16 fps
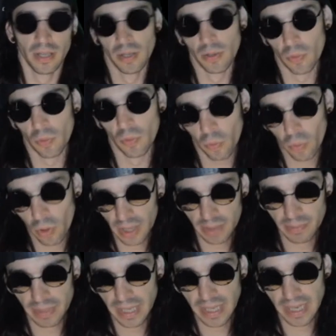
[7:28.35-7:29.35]
what
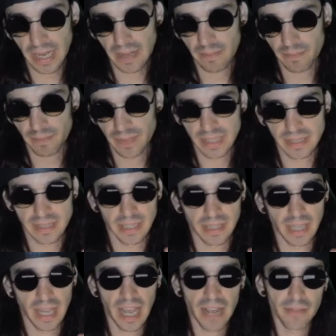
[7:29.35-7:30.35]
I'm getting at is that
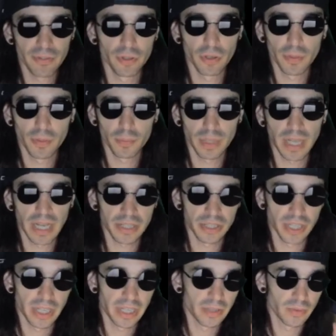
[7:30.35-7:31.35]
they have their own
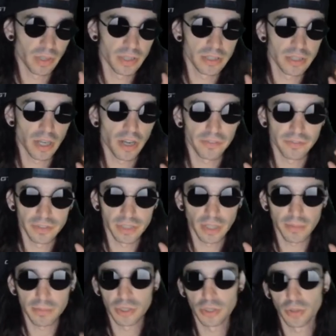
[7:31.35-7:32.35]
blockchain, runs off
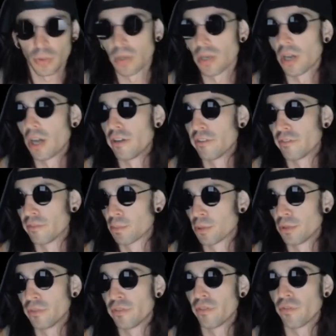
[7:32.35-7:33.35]
some sort of
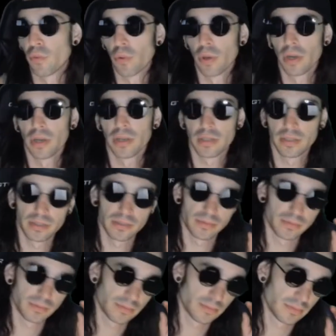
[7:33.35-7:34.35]
proof of work
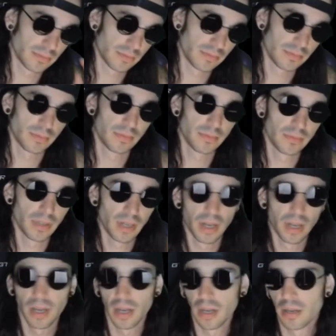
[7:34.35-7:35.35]

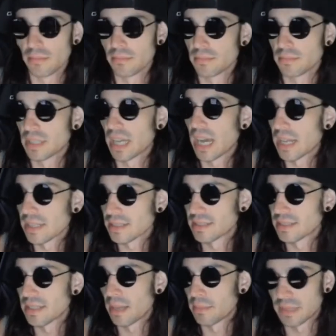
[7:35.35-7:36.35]

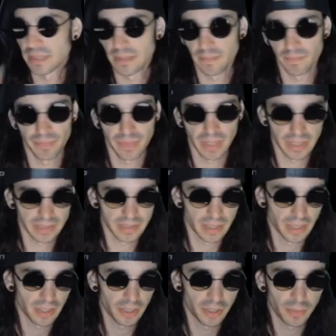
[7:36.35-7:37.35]
concept. It's
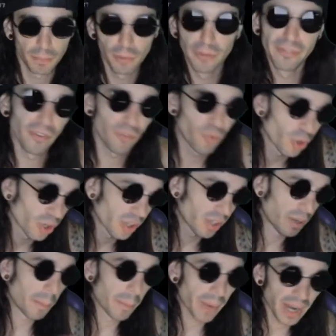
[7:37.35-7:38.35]
a proof of work
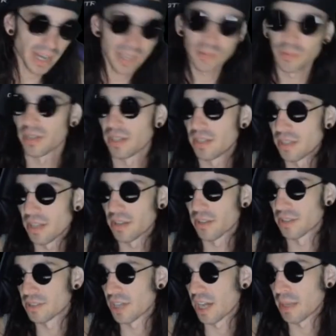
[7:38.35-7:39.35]
combined with
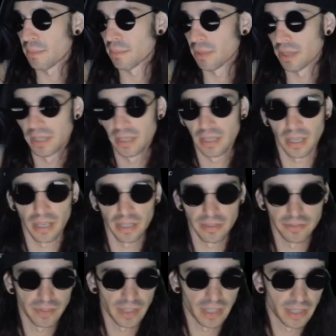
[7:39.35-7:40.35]
another type
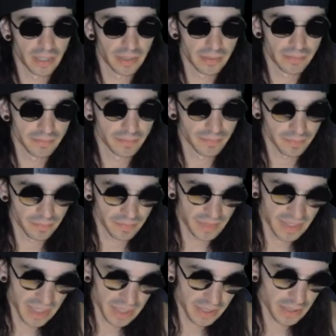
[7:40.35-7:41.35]
of
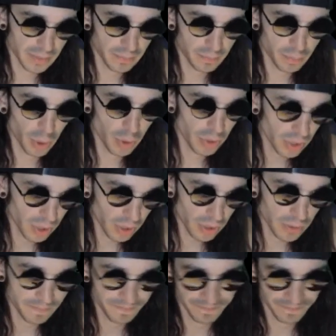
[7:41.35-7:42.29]
system protocol.